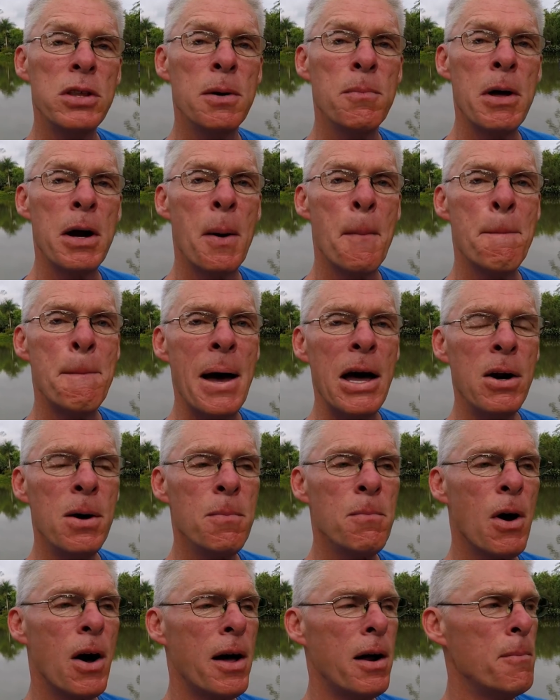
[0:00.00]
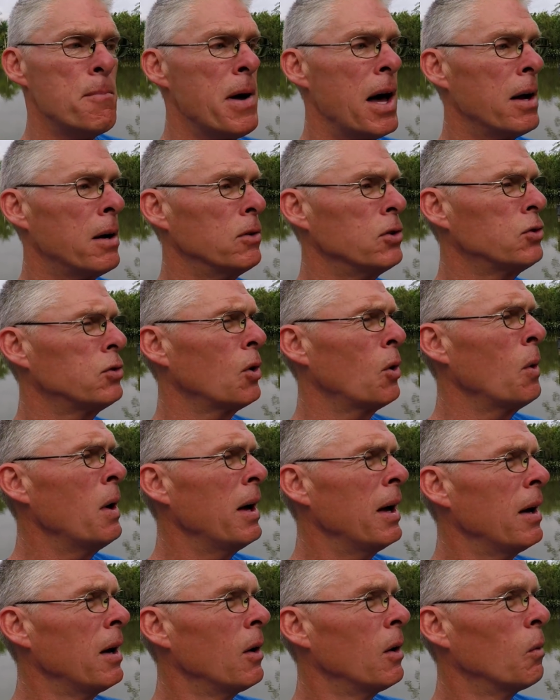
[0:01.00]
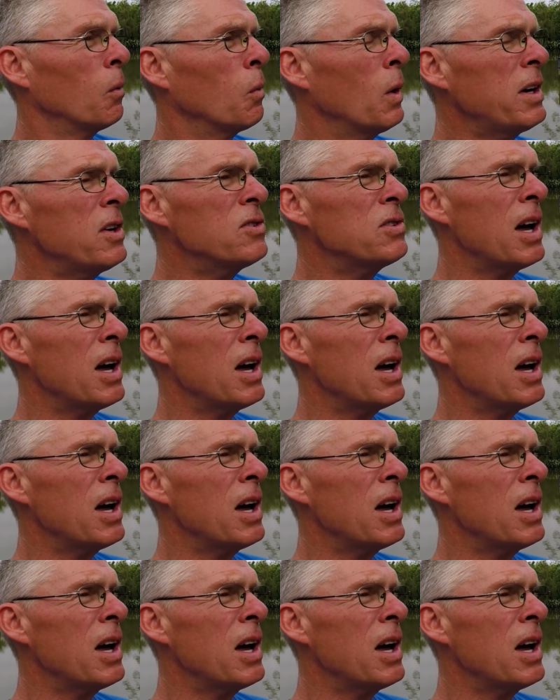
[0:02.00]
them in a better manner. So what